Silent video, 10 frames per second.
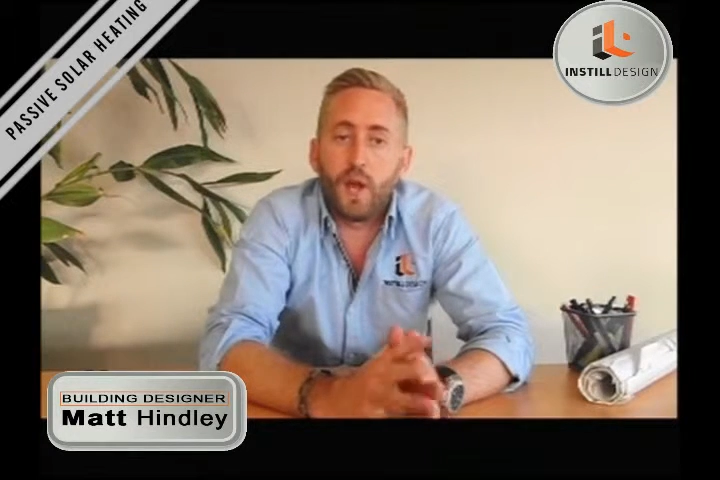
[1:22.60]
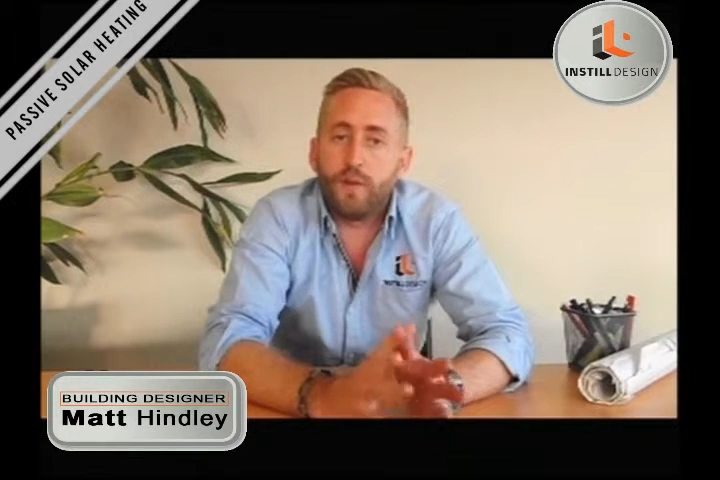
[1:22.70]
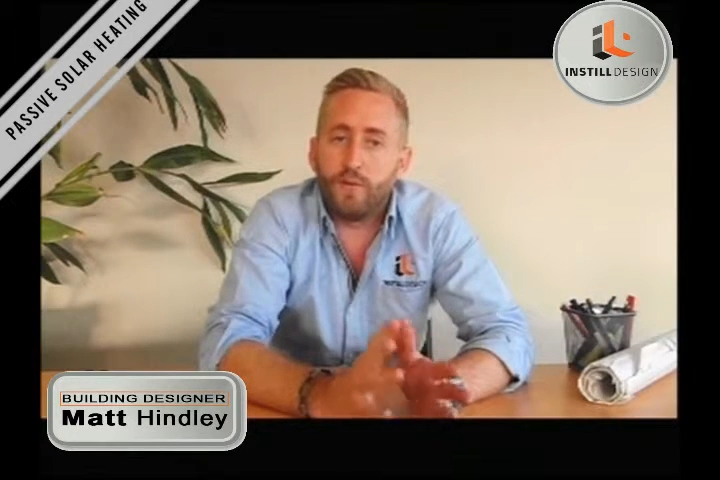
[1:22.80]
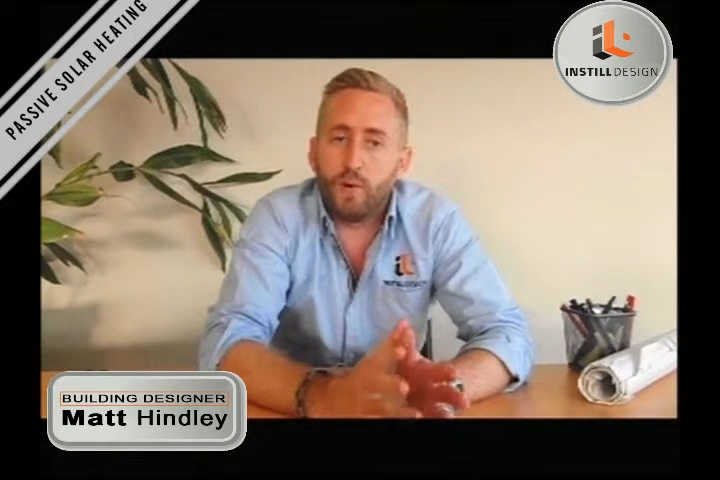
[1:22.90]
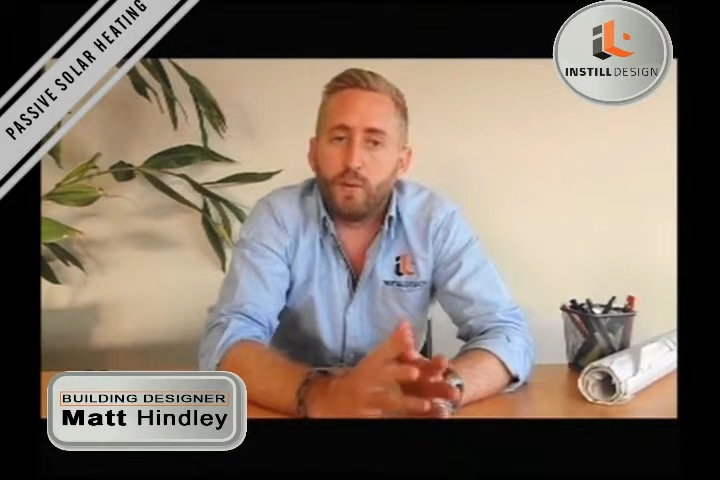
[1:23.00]

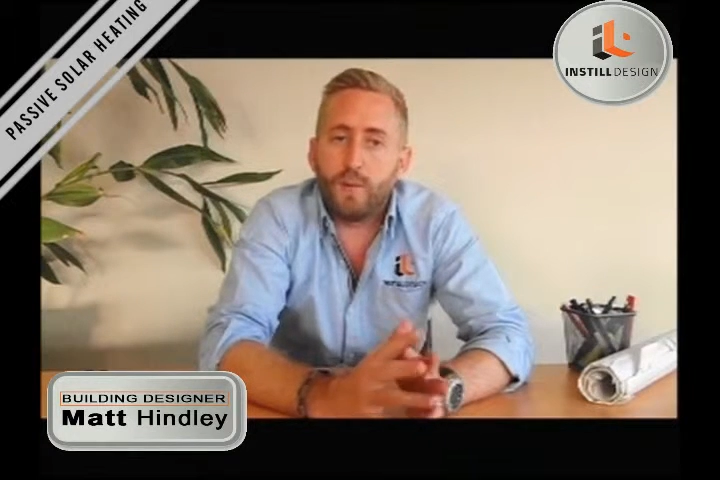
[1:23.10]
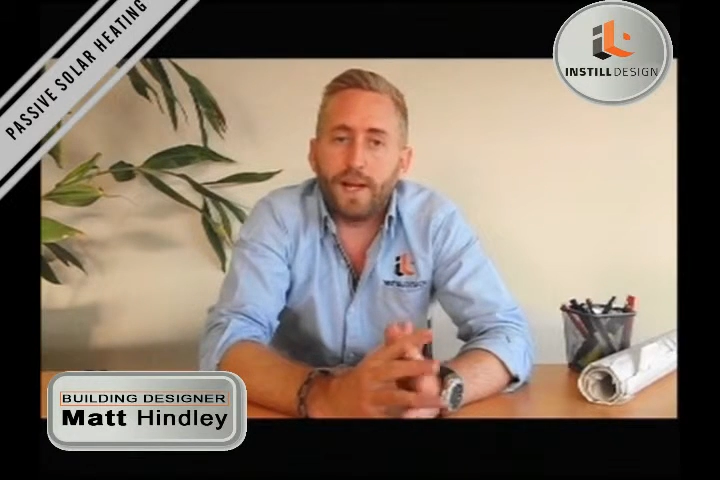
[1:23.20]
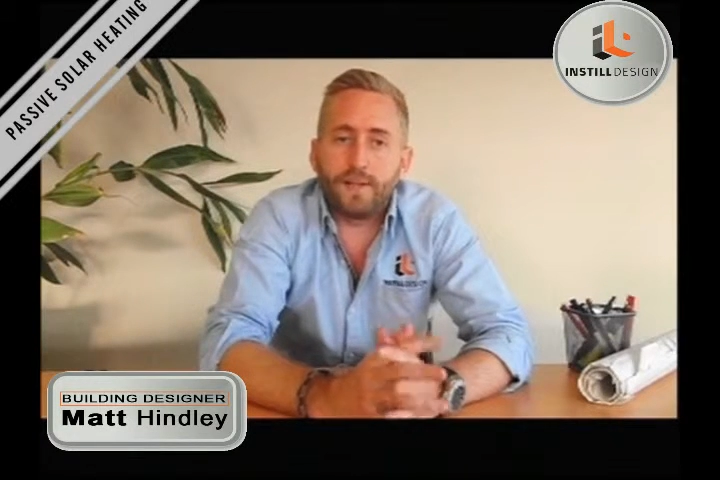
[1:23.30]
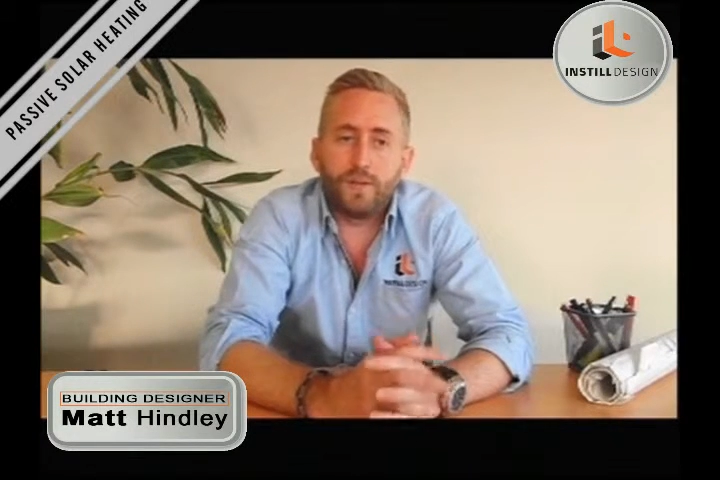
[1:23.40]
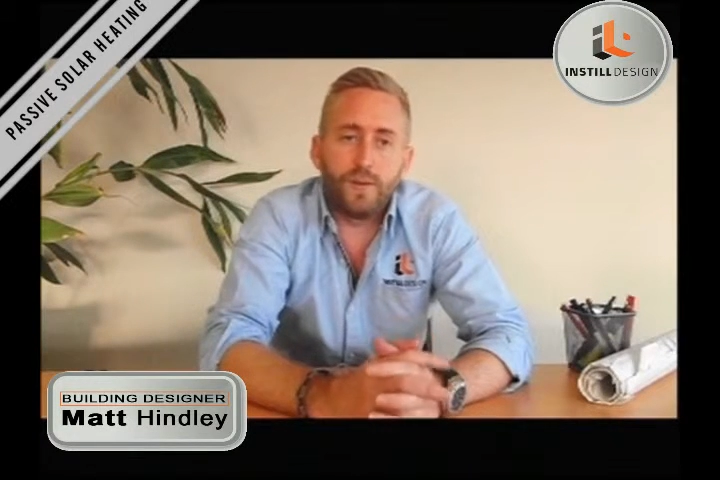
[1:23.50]
Thermal
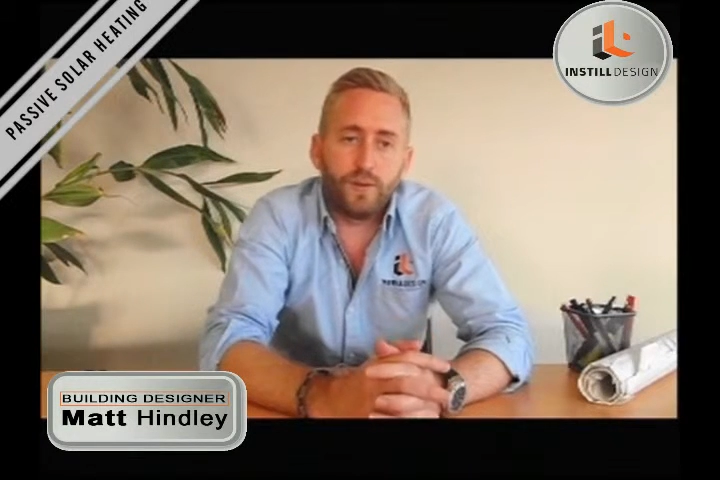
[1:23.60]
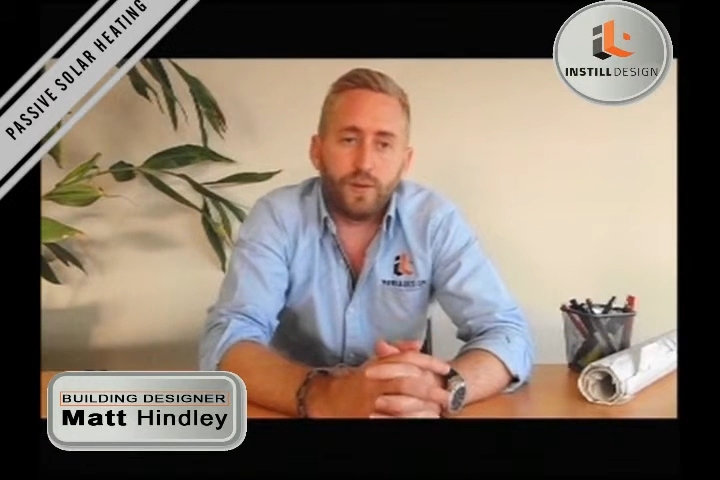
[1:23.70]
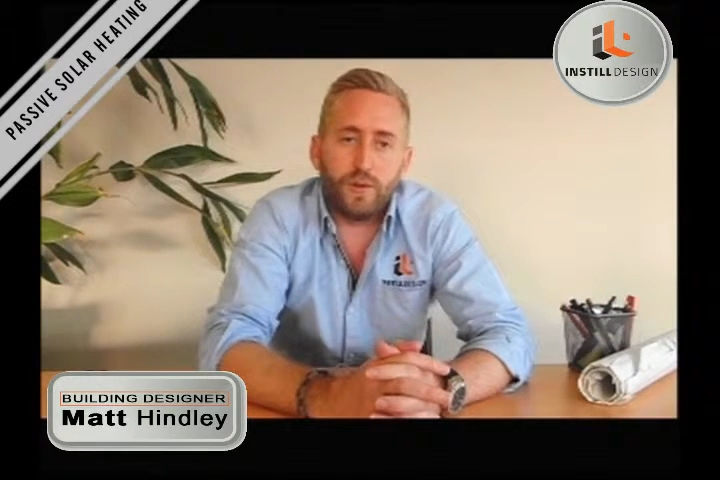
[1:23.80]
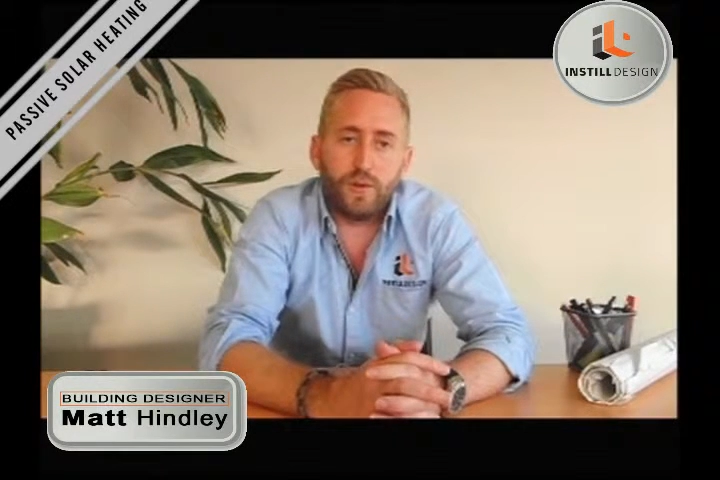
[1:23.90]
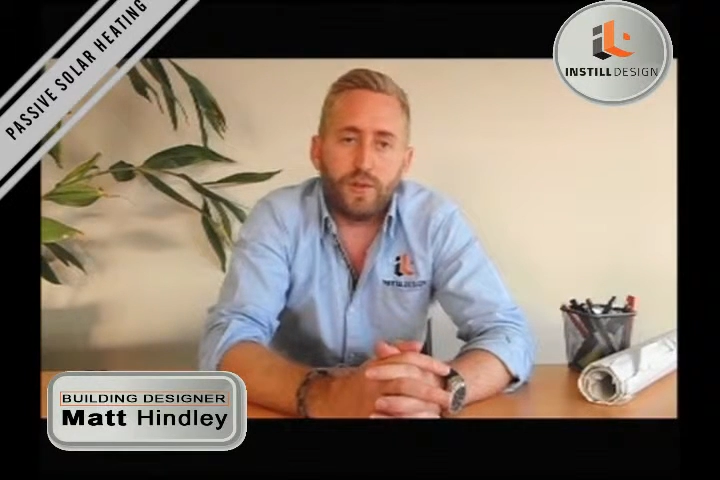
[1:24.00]
mass is
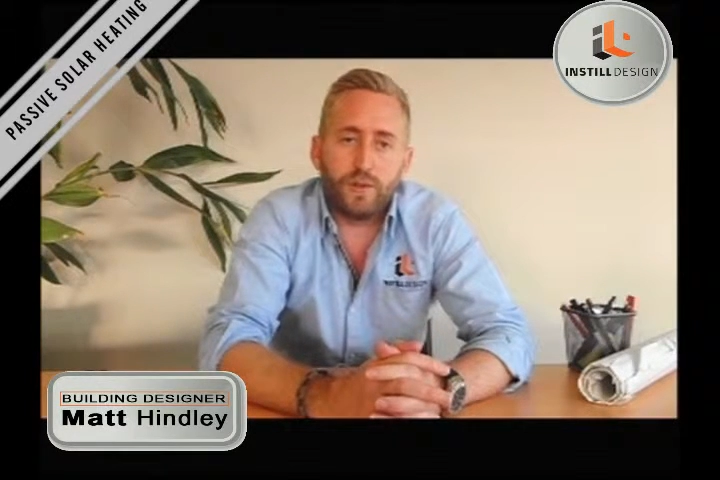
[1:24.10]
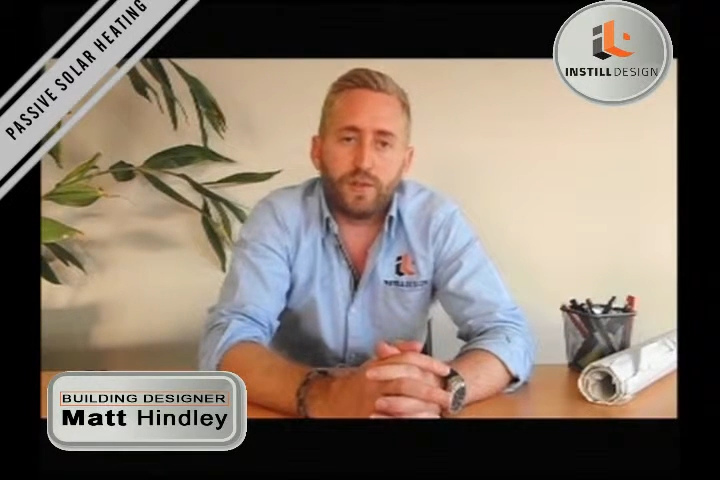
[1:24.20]
also used